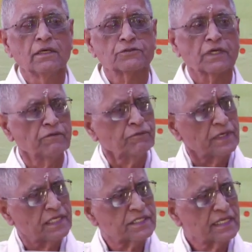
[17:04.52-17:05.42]
So if
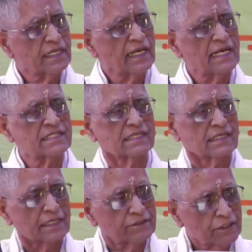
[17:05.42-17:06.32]
history has
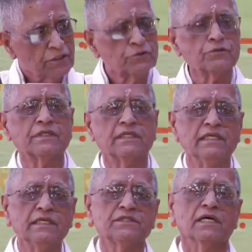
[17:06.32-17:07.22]
nothing to
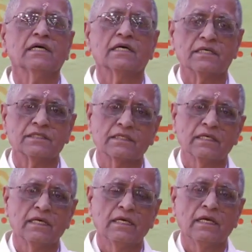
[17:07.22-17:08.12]
teach us,
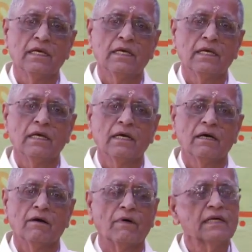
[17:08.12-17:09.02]

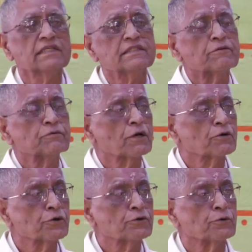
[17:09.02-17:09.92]
what is that we
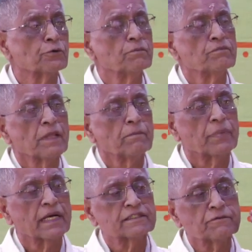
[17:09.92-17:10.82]
are going to do?
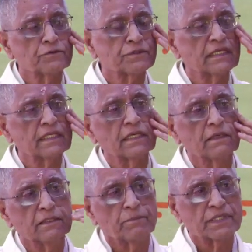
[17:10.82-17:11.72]
Because if you say
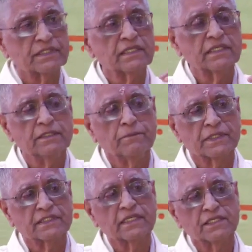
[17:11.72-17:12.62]
in the
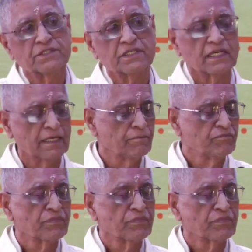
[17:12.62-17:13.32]
present history,